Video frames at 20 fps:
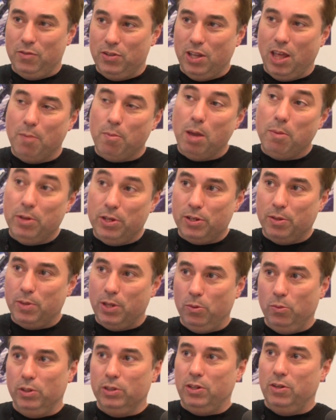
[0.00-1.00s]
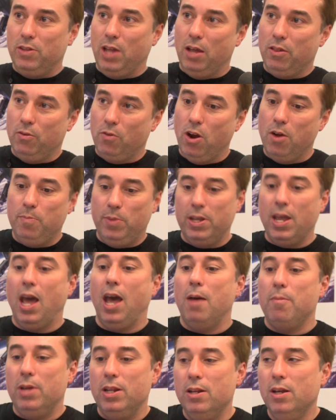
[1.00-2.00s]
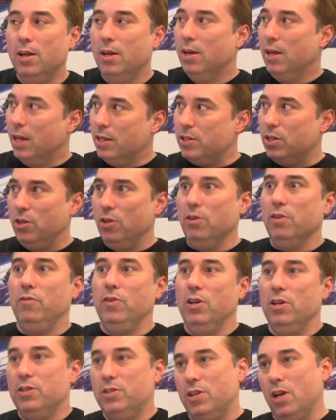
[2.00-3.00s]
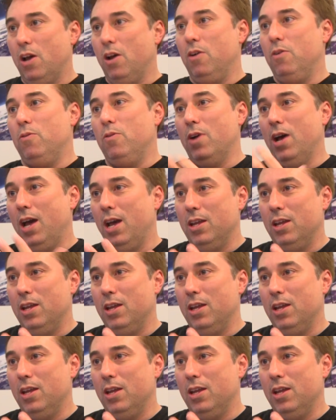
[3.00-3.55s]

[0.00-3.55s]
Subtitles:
So that may be something we'll do down the road. But it's a universe, so